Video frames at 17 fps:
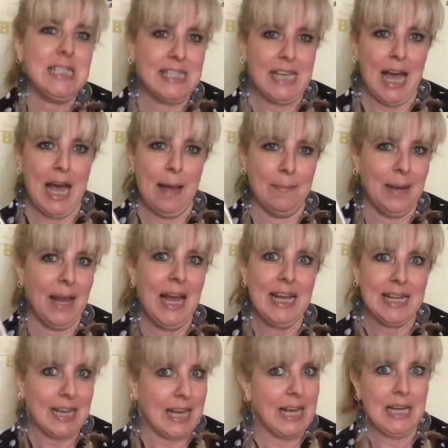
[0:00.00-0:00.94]
time.
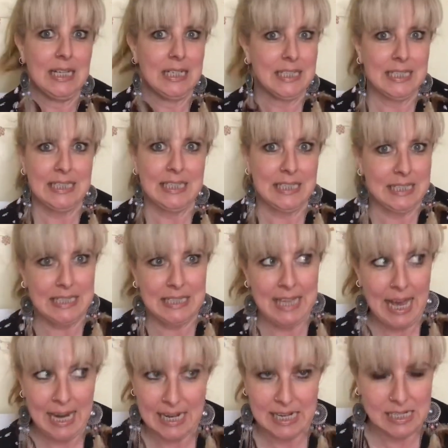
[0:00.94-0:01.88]
Like,
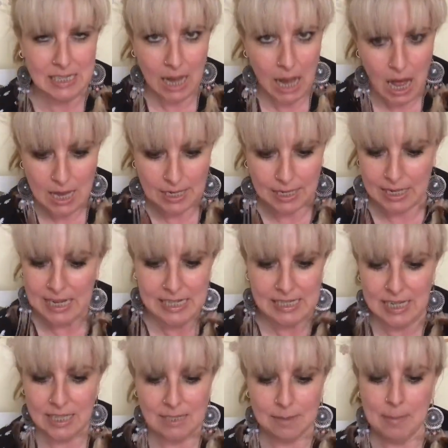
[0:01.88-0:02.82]
get it done. It
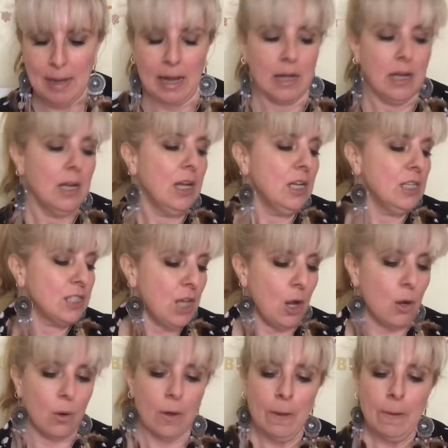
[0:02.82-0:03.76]
doesn't matter.
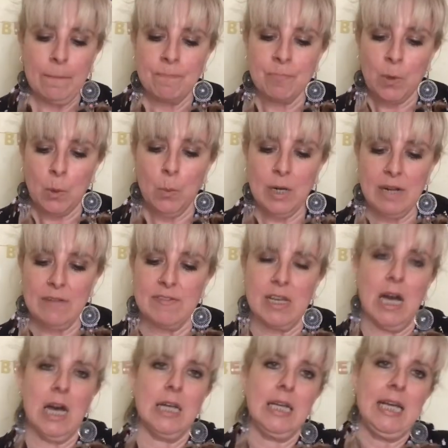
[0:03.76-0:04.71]
So what I've
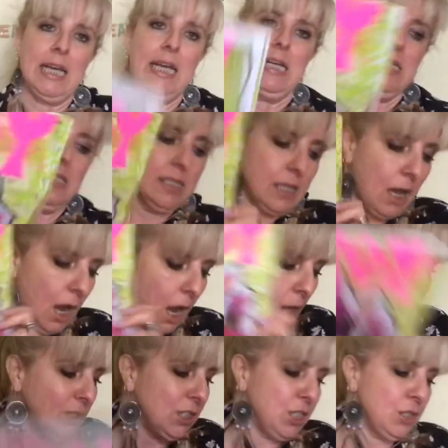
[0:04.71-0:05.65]
done is I
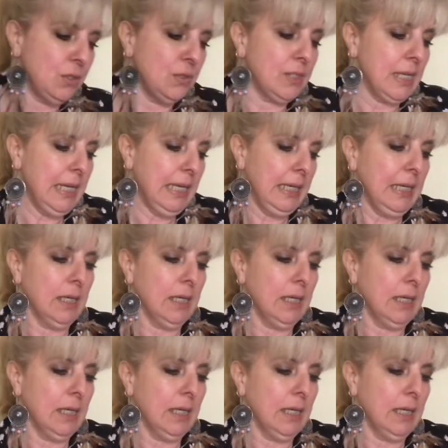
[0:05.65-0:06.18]
was using